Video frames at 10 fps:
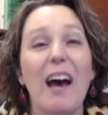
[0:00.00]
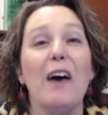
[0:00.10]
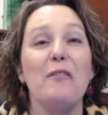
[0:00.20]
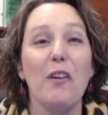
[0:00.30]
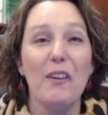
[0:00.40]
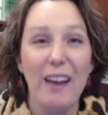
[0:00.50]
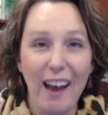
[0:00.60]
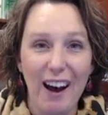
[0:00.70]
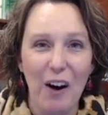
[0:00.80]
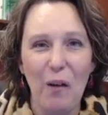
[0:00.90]
And for
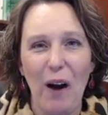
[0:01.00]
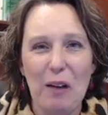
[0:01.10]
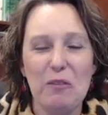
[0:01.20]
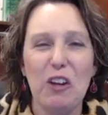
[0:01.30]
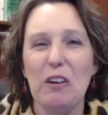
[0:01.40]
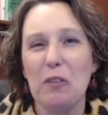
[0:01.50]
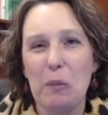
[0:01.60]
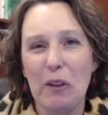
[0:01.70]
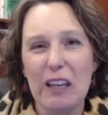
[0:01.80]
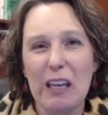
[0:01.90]
now, I'm Jennifer
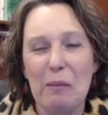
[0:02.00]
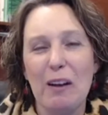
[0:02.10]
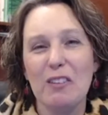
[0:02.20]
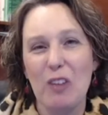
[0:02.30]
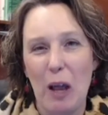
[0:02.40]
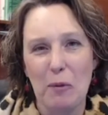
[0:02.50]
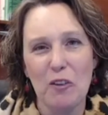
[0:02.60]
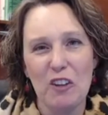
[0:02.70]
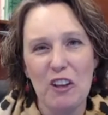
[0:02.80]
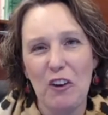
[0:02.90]
Bleam,
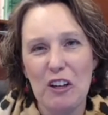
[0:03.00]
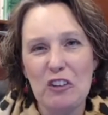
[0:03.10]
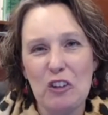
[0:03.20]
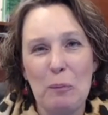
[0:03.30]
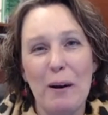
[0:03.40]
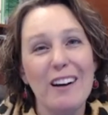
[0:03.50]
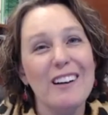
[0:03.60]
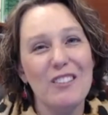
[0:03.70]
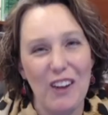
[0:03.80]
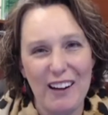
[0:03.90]
Cybersecurity Sherpa,
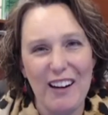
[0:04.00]
signing